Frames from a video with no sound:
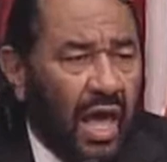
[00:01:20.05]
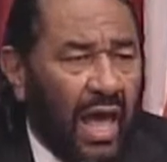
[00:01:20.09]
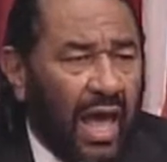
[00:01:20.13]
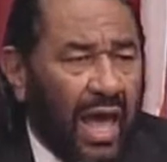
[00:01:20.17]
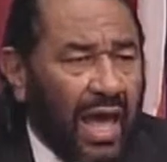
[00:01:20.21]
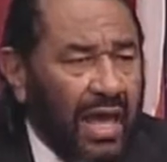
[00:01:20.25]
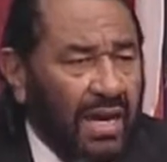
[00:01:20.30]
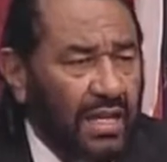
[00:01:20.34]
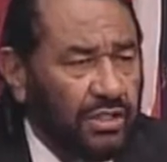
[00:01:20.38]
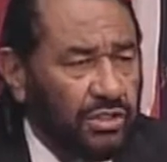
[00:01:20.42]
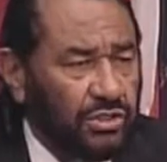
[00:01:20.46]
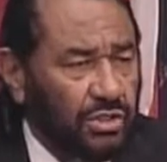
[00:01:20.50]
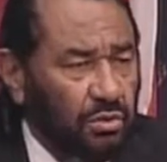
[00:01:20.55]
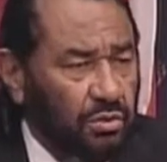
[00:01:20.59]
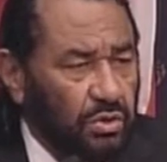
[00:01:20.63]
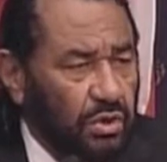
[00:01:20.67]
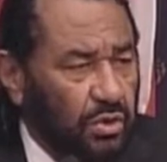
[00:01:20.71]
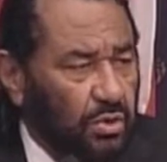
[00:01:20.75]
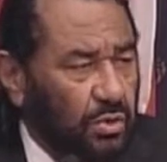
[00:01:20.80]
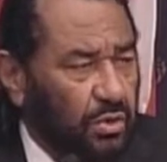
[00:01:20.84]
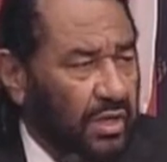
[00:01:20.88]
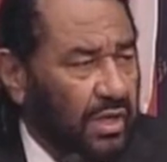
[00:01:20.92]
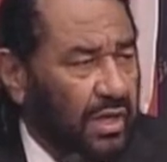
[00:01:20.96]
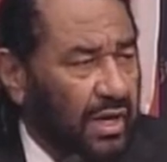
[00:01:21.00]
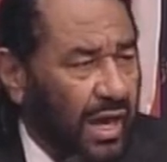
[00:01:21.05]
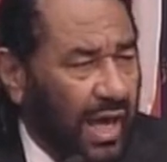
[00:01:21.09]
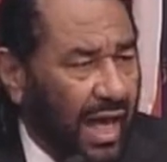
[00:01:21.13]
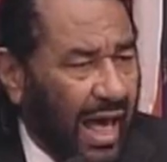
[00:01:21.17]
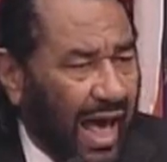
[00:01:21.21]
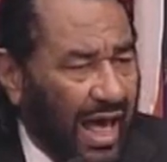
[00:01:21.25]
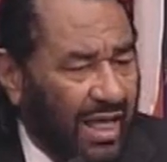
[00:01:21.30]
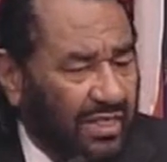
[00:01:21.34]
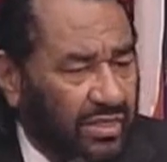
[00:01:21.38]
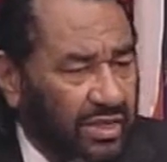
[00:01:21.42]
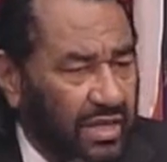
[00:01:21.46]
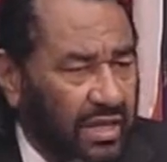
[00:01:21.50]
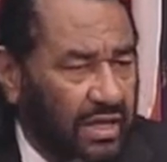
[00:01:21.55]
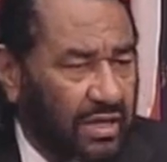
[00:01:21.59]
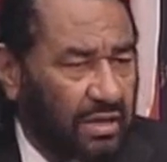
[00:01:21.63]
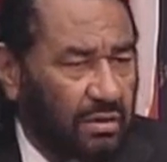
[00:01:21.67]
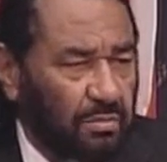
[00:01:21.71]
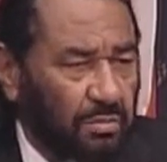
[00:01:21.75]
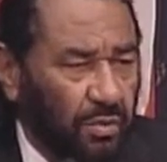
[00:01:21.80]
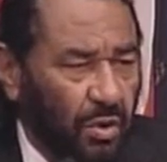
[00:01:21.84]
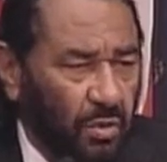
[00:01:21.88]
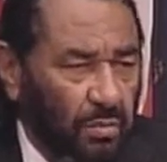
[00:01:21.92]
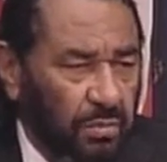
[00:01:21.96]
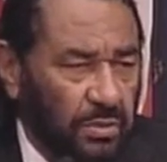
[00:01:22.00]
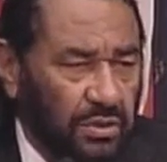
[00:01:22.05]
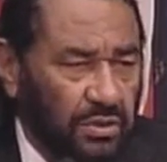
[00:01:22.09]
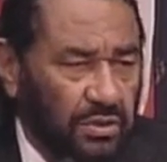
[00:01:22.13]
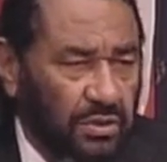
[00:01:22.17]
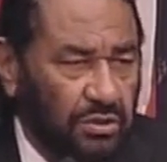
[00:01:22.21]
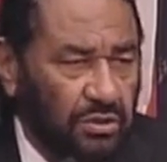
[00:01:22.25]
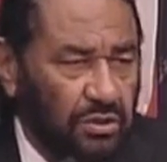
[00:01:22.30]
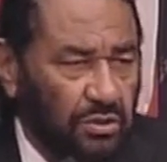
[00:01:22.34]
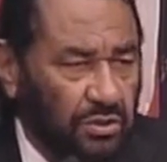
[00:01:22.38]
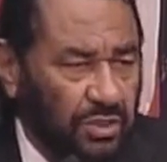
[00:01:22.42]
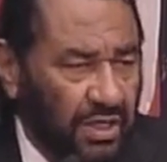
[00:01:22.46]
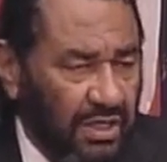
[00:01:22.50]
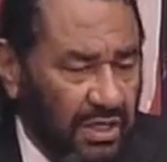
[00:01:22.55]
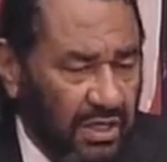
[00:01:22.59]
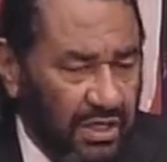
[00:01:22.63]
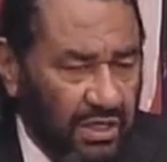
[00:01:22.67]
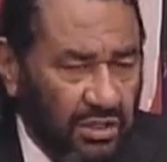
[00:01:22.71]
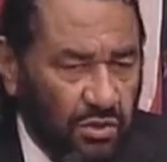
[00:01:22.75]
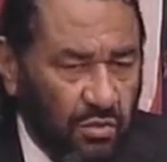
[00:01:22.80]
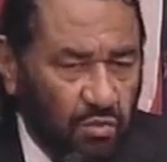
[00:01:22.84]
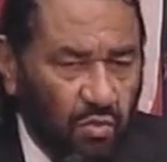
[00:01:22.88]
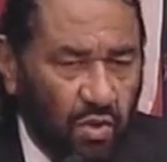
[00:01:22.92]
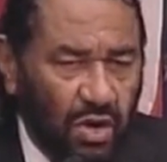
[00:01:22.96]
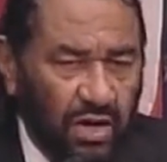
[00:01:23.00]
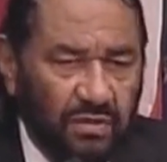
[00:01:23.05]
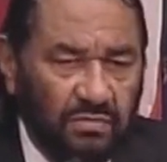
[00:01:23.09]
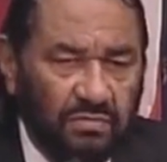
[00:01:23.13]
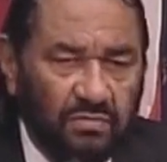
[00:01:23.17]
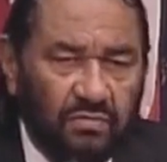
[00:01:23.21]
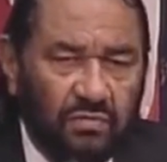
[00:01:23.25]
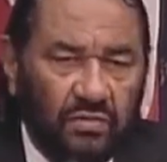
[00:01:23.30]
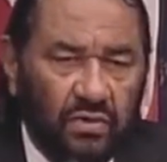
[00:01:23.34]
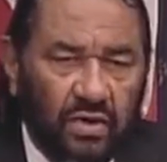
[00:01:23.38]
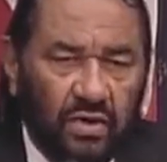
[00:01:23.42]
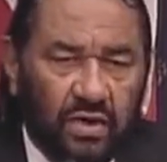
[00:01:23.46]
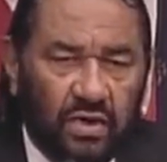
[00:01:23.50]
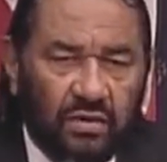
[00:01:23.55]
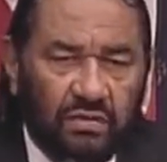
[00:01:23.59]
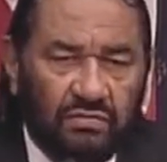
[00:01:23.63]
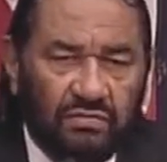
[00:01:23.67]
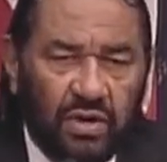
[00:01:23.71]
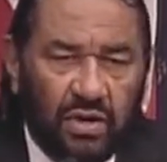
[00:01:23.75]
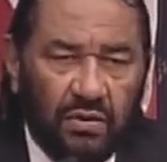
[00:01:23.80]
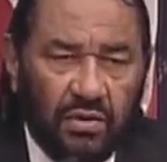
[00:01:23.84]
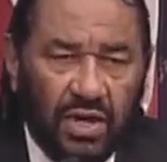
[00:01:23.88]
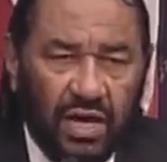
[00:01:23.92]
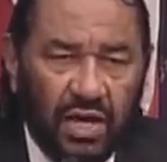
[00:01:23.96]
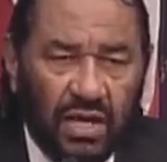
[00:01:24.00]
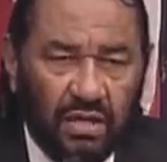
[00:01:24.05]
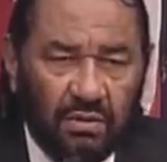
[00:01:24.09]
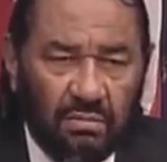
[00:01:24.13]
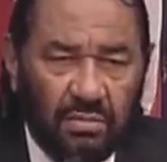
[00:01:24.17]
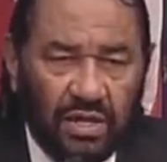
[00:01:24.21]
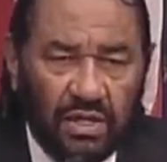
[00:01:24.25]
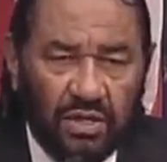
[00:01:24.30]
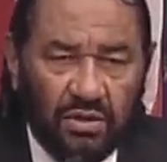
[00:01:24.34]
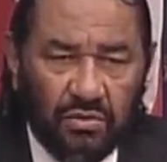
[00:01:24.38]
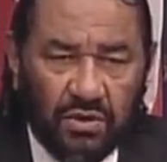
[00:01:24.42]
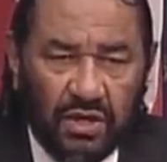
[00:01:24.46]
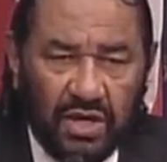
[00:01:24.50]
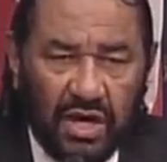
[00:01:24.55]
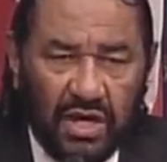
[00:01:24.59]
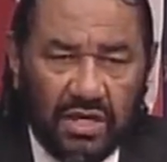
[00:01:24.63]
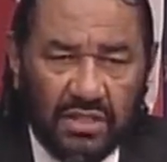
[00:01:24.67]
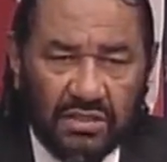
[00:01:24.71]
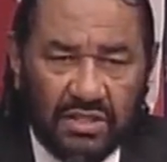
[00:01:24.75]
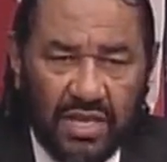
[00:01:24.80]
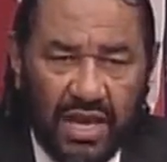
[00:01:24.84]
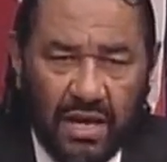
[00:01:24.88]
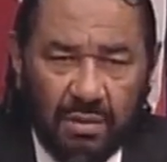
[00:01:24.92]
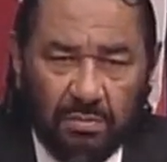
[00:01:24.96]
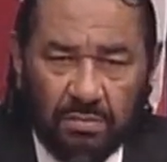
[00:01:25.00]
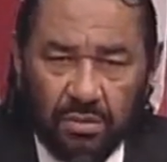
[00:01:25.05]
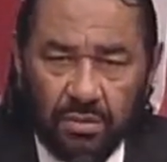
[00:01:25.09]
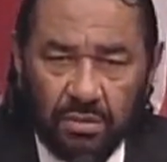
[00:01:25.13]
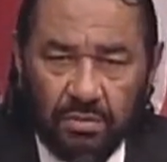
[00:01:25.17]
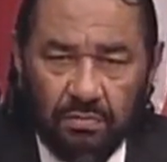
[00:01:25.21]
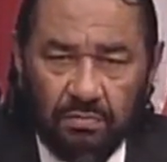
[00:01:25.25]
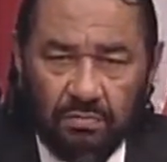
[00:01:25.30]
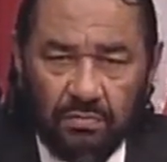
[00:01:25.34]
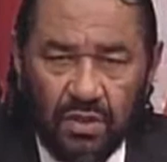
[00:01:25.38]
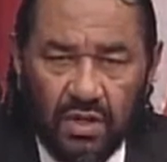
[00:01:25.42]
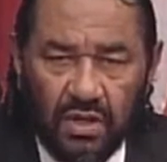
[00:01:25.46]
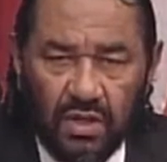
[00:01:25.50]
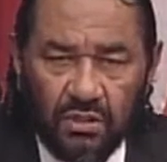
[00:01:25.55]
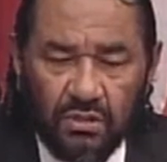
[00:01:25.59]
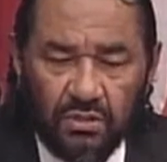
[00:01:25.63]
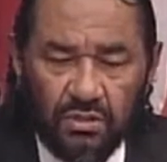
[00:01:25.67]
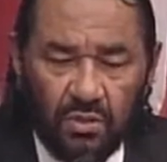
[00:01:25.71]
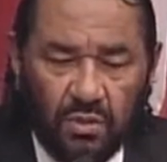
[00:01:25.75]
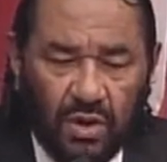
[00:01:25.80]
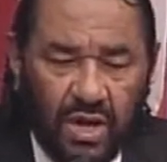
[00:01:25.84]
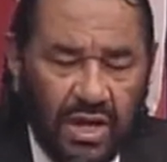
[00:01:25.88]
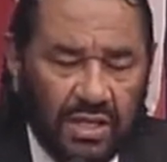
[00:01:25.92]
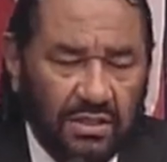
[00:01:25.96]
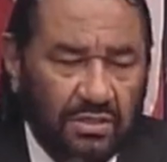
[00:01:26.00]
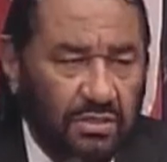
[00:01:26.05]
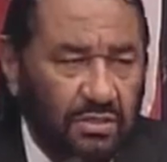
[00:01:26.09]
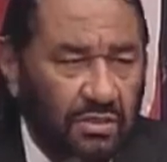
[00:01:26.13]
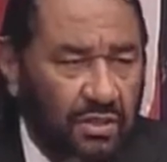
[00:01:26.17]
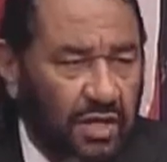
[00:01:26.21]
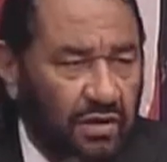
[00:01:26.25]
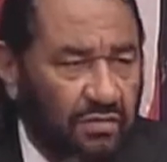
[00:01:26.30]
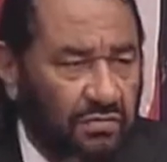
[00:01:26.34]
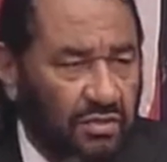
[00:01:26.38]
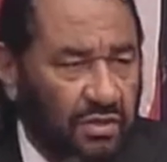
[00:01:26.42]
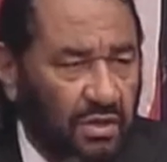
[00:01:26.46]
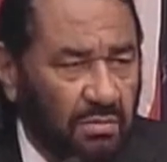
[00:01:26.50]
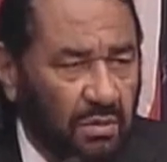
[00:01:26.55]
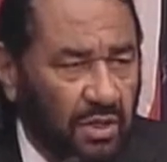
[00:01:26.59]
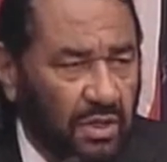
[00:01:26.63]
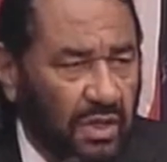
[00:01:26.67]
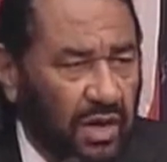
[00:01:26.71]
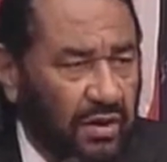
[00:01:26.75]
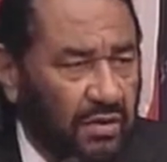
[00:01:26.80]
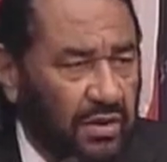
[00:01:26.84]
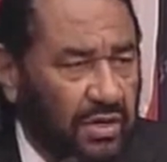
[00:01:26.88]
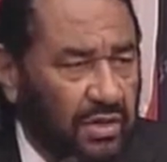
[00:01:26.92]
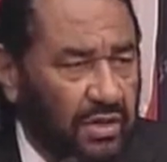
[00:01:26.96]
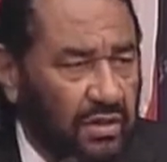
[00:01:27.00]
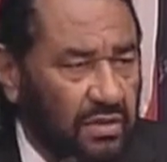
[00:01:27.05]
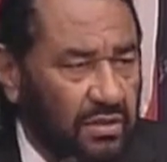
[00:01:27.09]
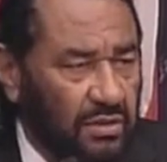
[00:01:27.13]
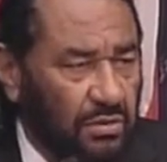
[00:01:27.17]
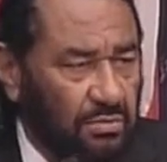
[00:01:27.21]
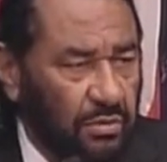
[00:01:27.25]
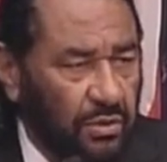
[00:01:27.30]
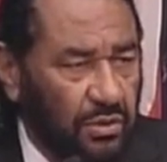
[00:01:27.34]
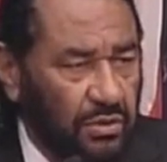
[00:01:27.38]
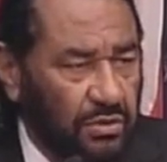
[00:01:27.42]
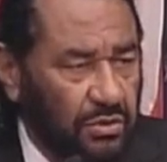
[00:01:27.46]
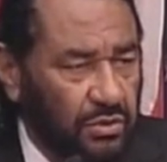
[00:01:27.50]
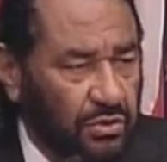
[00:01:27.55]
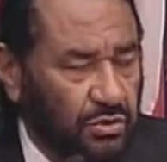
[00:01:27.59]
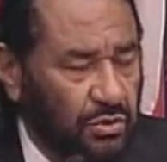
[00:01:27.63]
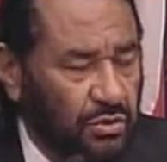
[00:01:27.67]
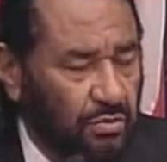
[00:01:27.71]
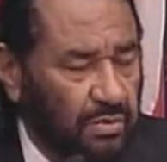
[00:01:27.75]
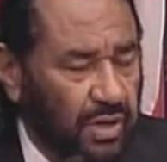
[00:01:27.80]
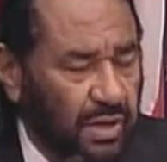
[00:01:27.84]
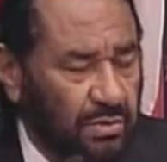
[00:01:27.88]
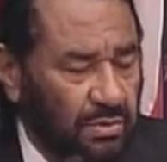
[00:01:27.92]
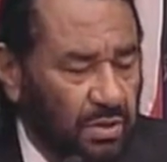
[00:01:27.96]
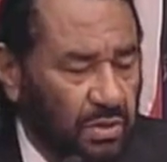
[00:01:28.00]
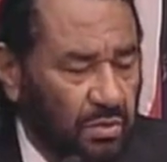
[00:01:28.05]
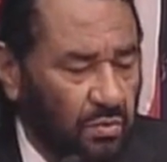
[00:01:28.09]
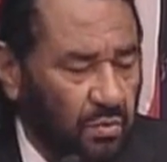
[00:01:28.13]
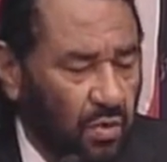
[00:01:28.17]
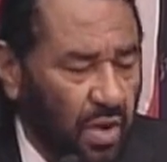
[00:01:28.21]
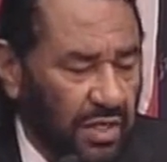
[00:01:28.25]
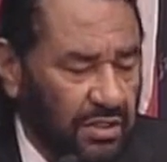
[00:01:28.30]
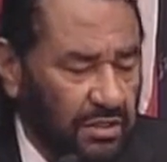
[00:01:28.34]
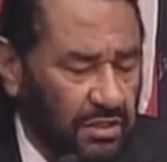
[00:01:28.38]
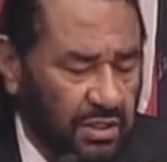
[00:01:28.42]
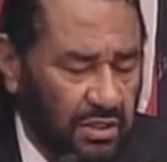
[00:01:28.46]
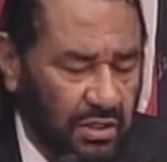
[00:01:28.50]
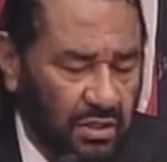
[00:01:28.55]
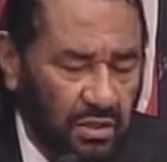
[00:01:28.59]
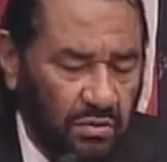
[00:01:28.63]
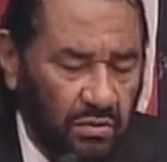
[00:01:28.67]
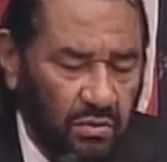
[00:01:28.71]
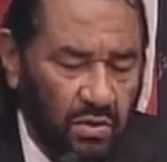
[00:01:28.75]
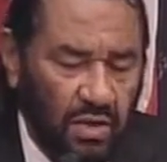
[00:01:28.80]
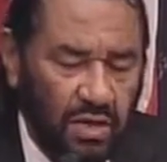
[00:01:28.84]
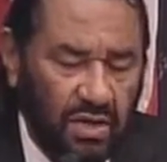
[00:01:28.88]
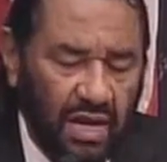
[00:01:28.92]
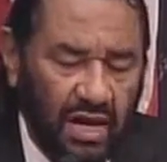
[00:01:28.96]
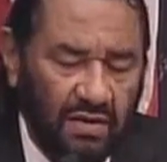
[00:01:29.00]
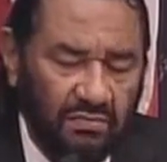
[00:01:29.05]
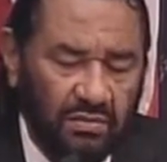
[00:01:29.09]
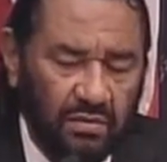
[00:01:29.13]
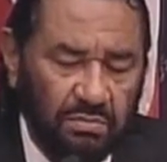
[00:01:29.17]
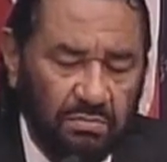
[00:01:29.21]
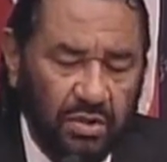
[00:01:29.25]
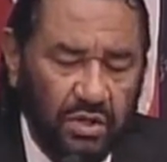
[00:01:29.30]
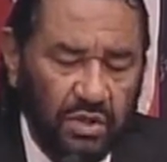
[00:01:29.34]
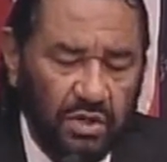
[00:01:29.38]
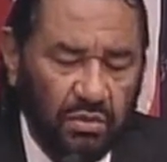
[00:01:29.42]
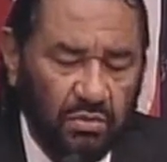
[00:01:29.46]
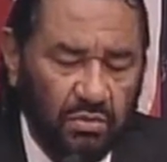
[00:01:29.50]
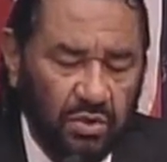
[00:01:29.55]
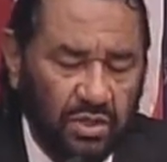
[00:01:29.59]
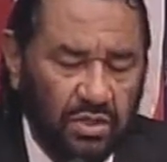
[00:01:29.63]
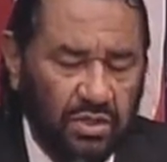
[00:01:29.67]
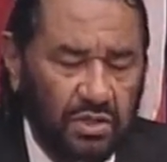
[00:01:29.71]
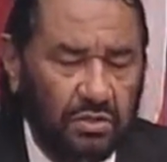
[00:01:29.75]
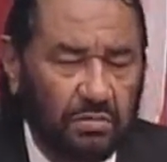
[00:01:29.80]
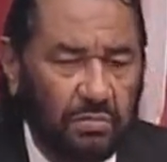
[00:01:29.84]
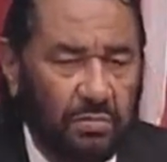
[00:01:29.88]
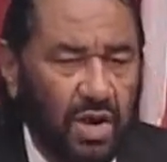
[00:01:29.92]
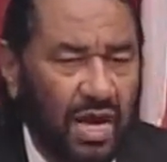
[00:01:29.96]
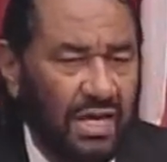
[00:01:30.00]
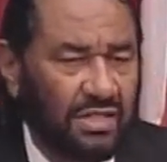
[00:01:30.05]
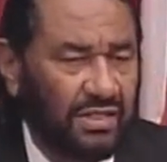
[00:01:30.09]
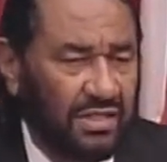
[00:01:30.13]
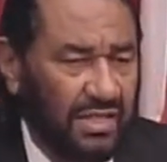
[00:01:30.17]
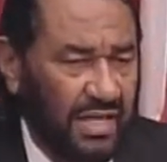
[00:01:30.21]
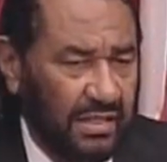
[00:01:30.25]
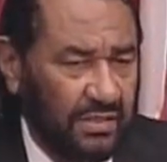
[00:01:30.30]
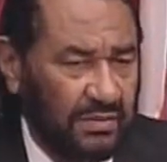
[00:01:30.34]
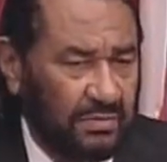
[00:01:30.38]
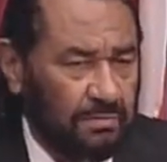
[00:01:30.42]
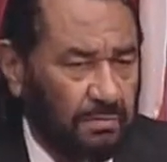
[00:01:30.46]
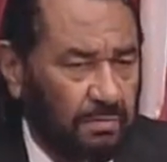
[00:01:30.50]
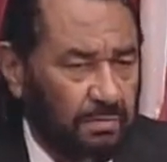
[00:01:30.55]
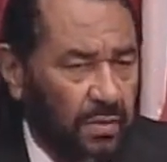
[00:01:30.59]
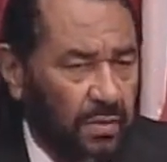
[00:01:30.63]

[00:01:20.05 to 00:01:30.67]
And in so doing, I think it appropriate to use at least one very elementary example so as to give some clarity to persons who may be watching who are not familiar with this process.